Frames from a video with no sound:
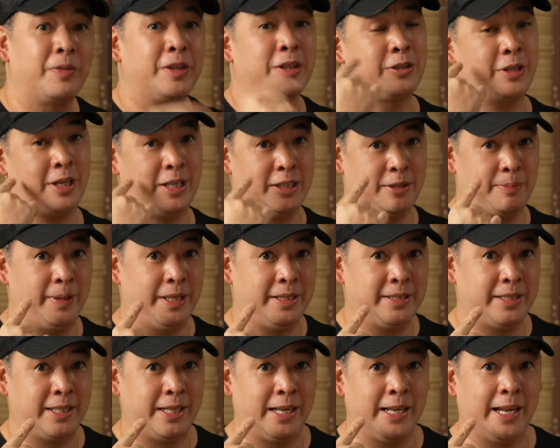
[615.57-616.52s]
So that's
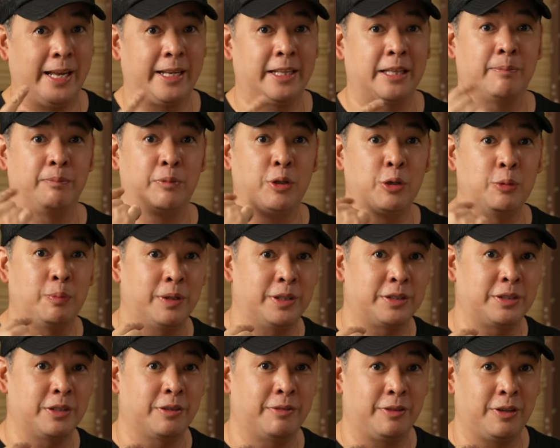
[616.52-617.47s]
basically like the
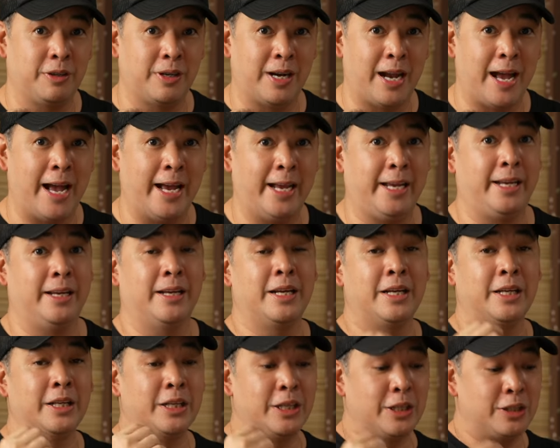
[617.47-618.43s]
pupils of your eye.
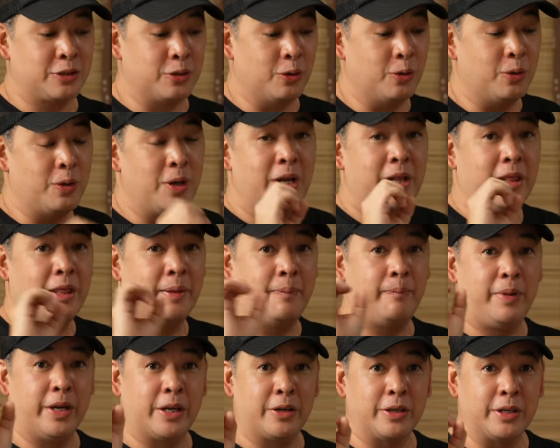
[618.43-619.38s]
So the
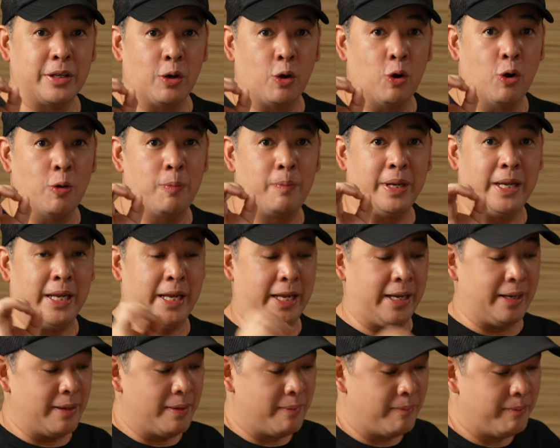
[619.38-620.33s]
bigger the
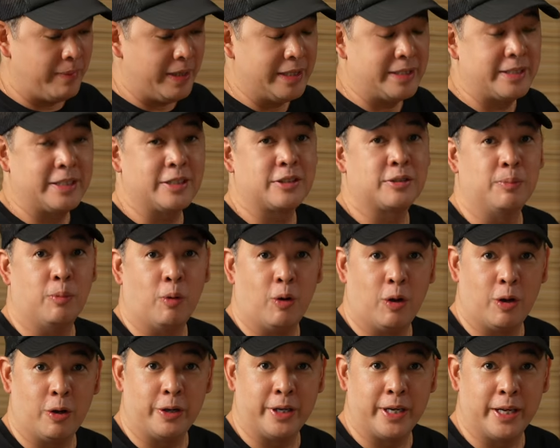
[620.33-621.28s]
opening means the
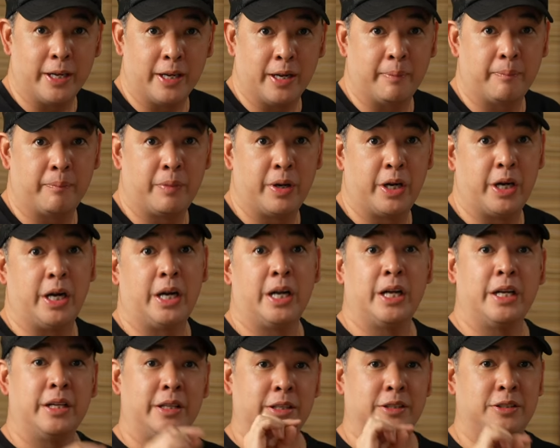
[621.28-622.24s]
smaller the number.
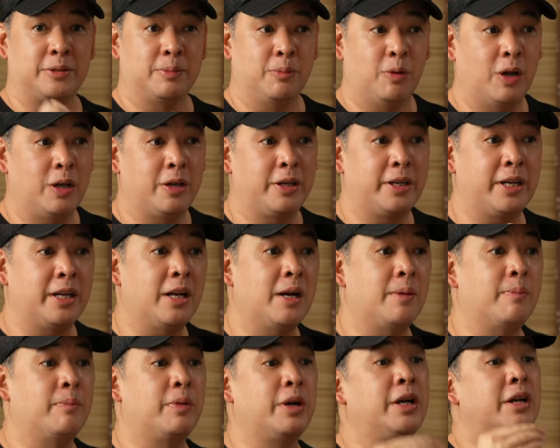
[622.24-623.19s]
The smaller the
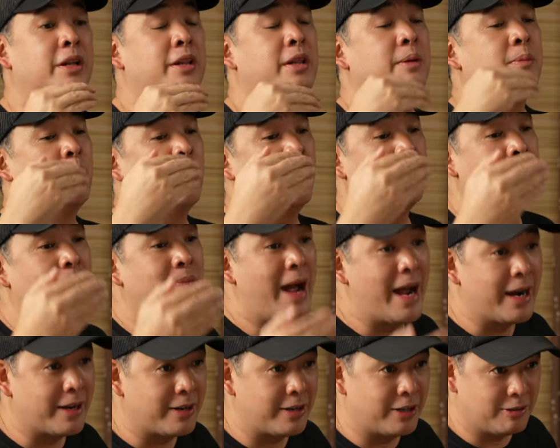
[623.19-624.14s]
number, the more
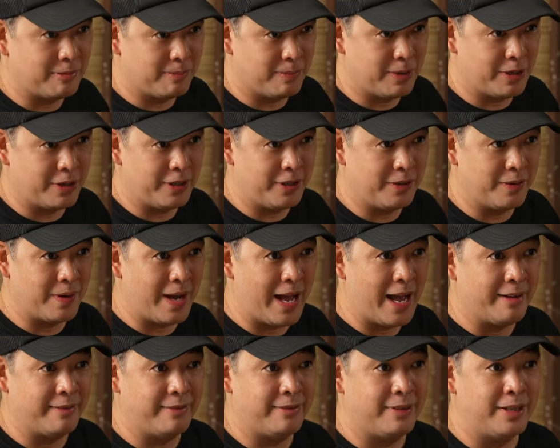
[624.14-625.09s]
background blur you
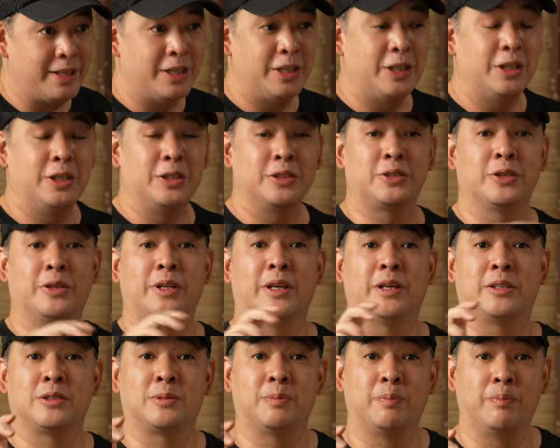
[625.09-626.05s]
have. So
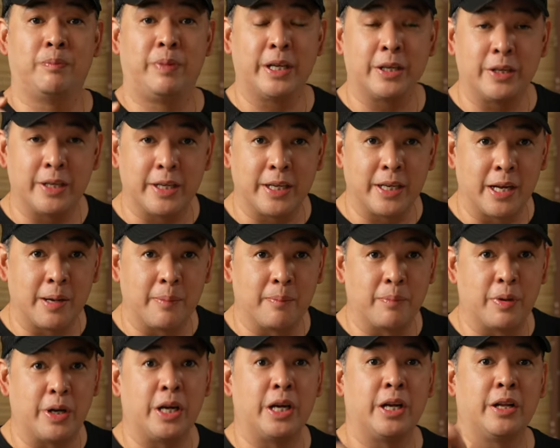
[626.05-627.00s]
the bigger the
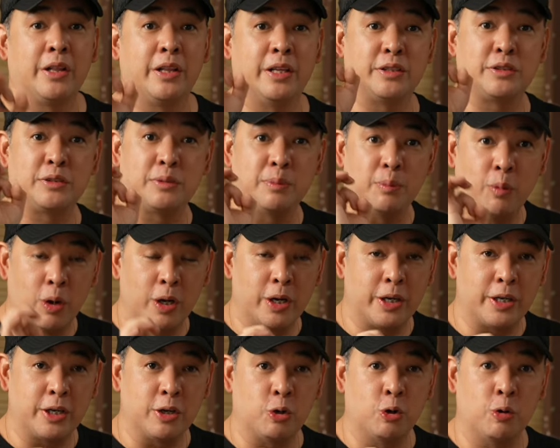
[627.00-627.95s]
number, the
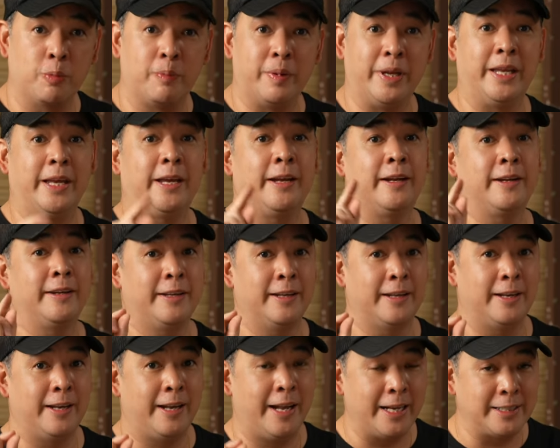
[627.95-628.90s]
smaller the opening,
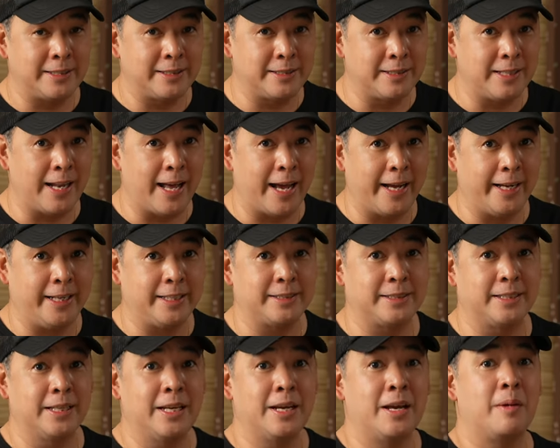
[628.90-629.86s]
the less
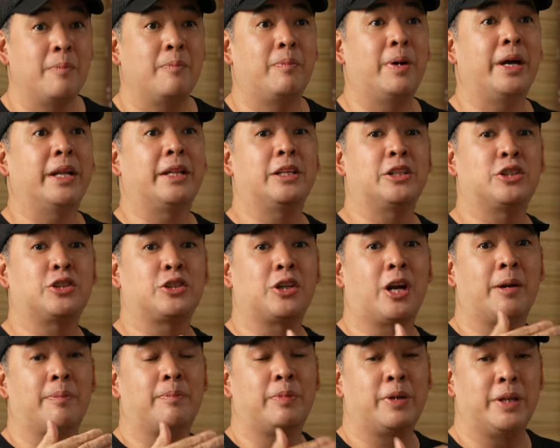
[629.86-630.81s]
light, but the
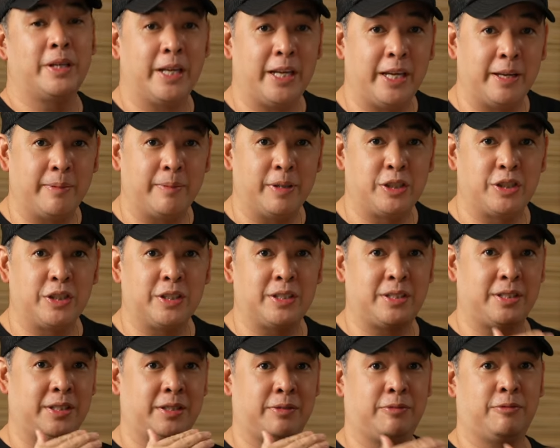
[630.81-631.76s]
sharper the
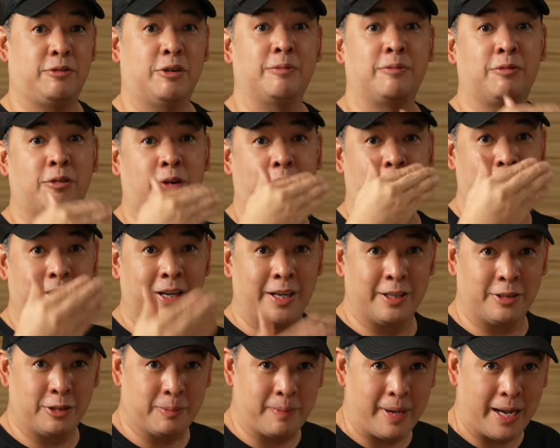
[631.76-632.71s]
images is from
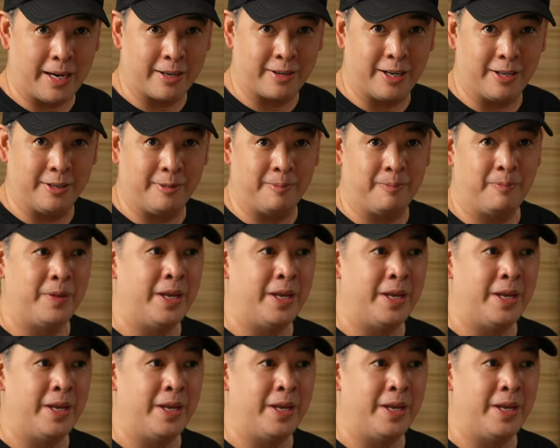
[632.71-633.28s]
foreground to background.